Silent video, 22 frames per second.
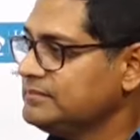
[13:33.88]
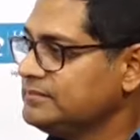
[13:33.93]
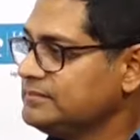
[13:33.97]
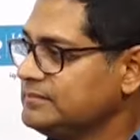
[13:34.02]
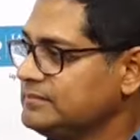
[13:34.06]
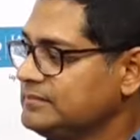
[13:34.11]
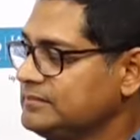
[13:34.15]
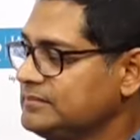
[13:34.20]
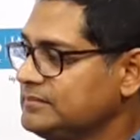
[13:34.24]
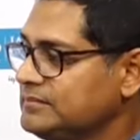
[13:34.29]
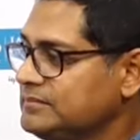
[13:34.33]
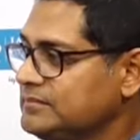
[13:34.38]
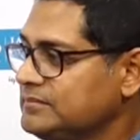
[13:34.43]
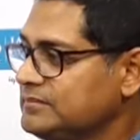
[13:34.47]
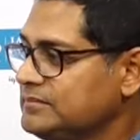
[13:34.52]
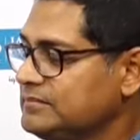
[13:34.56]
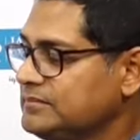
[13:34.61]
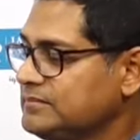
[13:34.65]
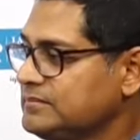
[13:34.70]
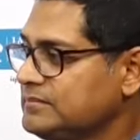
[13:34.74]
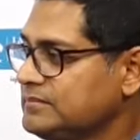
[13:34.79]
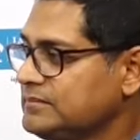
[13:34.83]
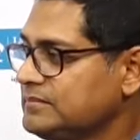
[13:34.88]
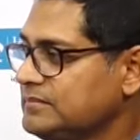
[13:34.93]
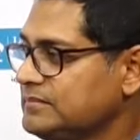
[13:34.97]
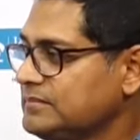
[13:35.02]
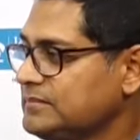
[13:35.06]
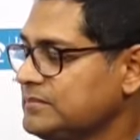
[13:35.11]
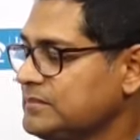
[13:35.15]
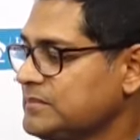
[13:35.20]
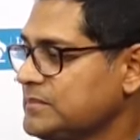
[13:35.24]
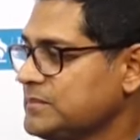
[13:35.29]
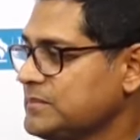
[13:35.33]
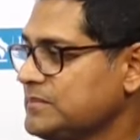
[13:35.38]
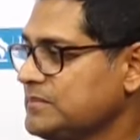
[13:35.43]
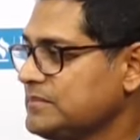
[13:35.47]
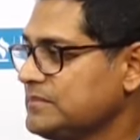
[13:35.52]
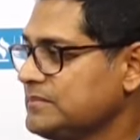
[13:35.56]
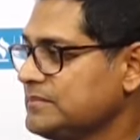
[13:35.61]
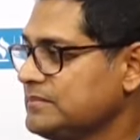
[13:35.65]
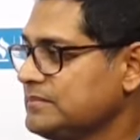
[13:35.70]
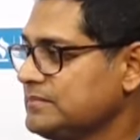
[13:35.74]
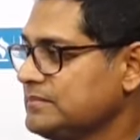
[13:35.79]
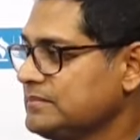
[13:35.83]

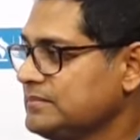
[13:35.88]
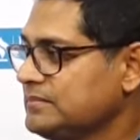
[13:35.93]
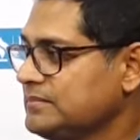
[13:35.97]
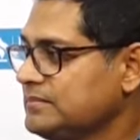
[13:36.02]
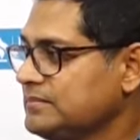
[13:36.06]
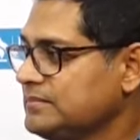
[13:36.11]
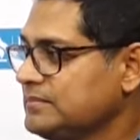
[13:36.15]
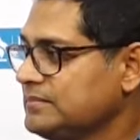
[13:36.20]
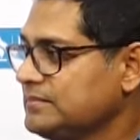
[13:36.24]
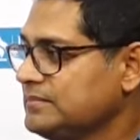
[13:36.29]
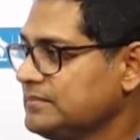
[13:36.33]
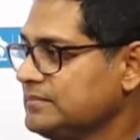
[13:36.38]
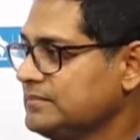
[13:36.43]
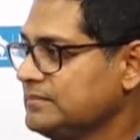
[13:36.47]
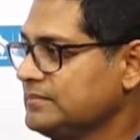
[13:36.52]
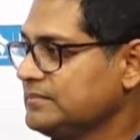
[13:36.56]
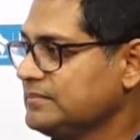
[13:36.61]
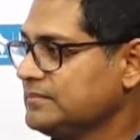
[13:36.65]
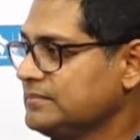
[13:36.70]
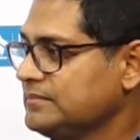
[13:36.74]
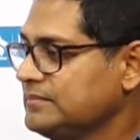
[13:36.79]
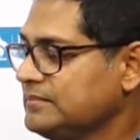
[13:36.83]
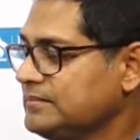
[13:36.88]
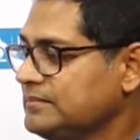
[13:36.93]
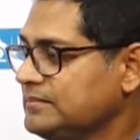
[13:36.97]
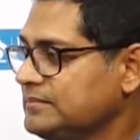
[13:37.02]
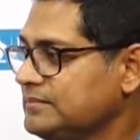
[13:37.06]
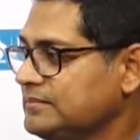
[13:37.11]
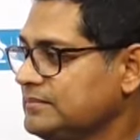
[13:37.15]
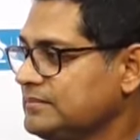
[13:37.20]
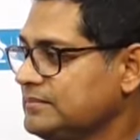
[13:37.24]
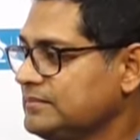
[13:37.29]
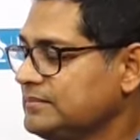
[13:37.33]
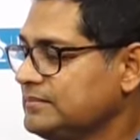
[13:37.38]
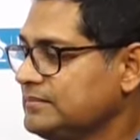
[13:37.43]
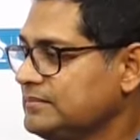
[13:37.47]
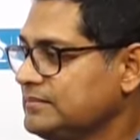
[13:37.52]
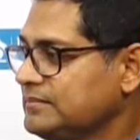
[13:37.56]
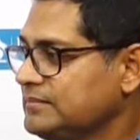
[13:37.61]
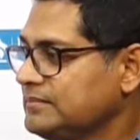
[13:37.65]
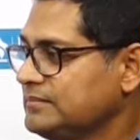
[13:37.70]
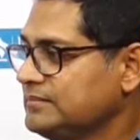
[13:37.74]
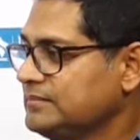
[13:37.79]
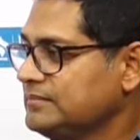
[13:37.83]

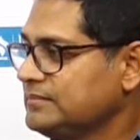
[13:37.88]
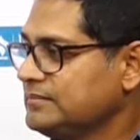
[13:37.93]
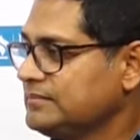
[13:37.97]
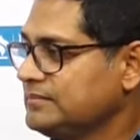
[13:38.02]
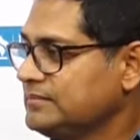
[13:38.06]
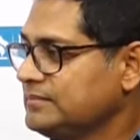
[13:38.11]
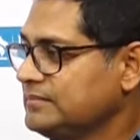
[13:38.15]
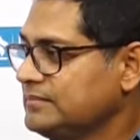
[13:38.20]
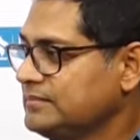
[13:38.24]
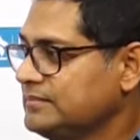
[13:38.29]
No words are spoken by the person on screen.